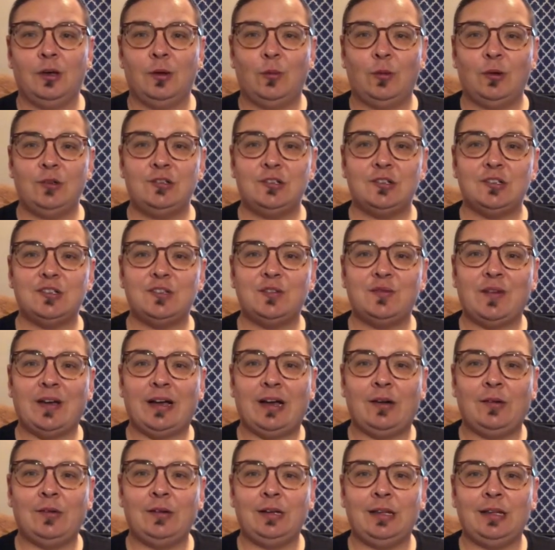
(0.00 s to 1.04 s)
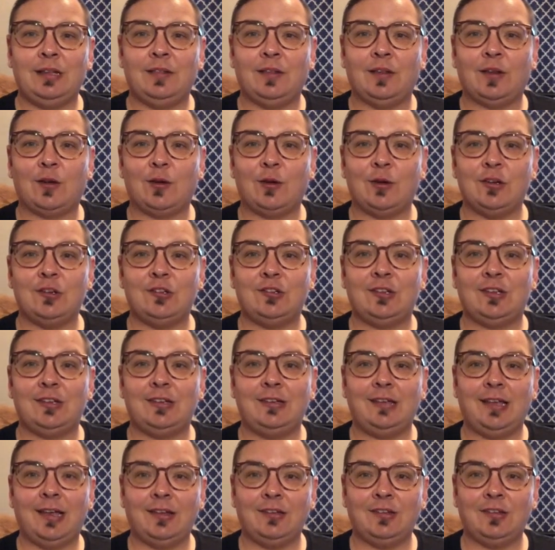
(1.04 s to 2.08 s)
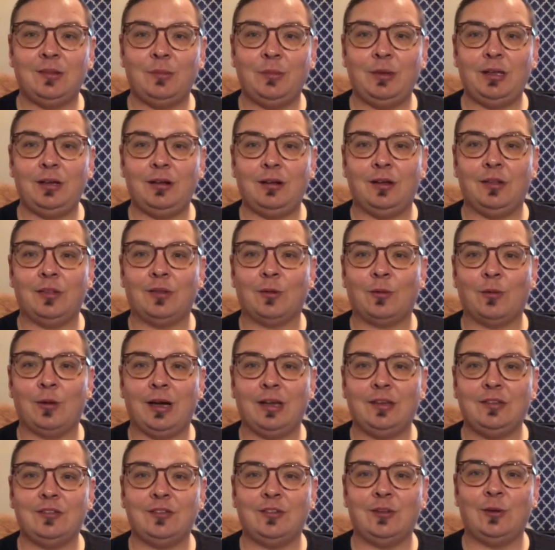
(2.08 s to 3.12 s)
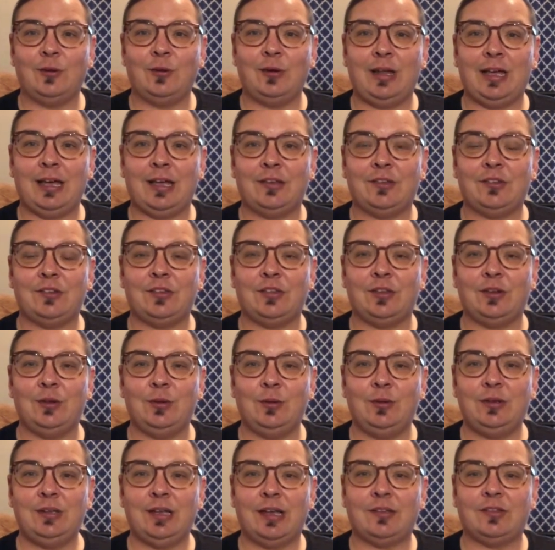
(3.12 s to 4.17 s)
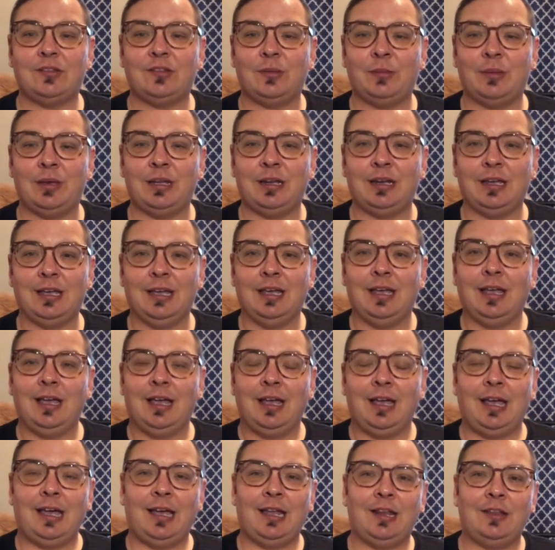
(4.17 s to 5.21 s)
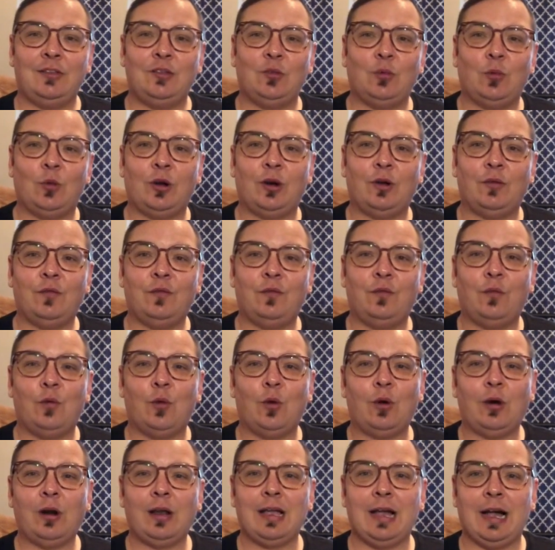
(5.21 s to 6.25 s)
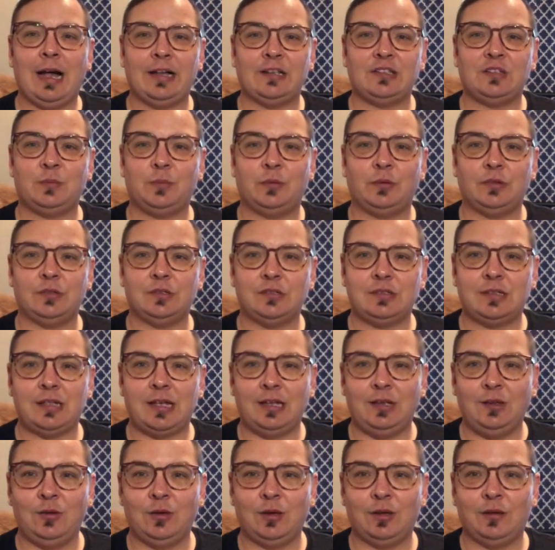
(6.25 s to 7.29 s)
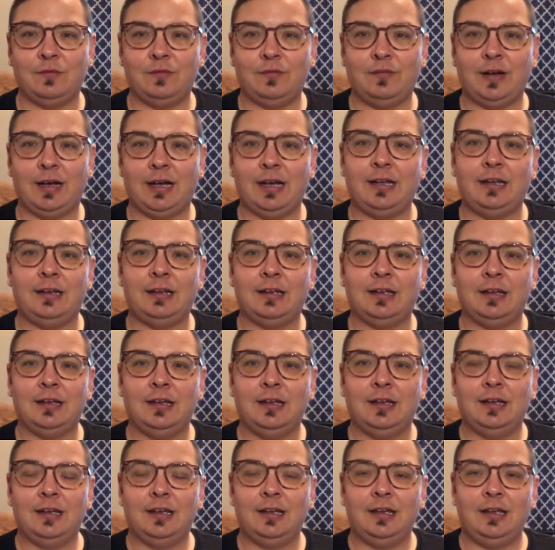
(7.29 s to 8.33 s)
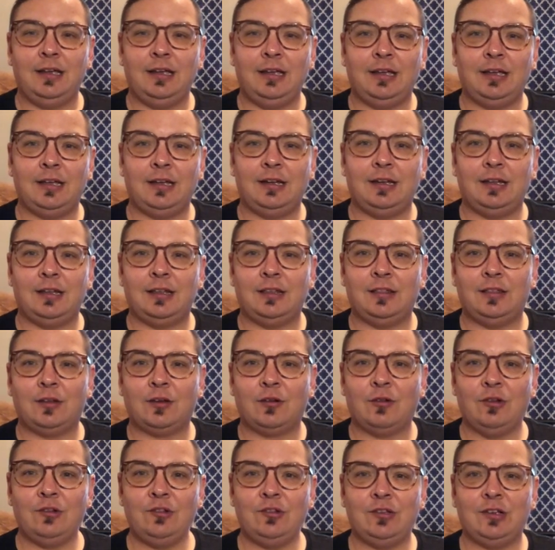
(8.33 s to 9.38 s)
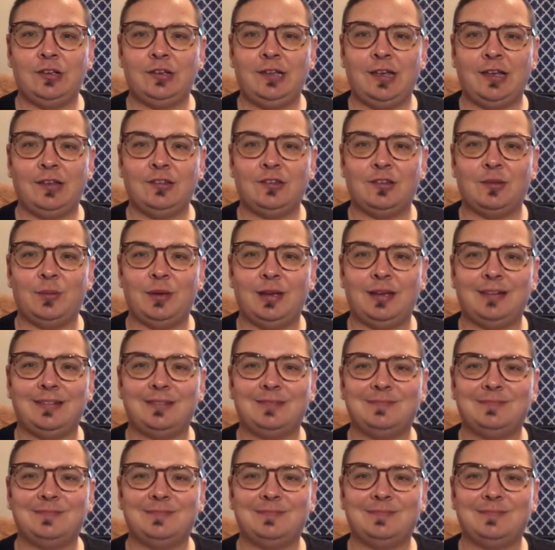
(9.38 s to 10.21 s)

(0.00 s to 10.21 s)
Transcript: which is found in the Christian Testament, otherwise known as the New Testament. And it's one of four Gospels that you can find in the Christian Testament.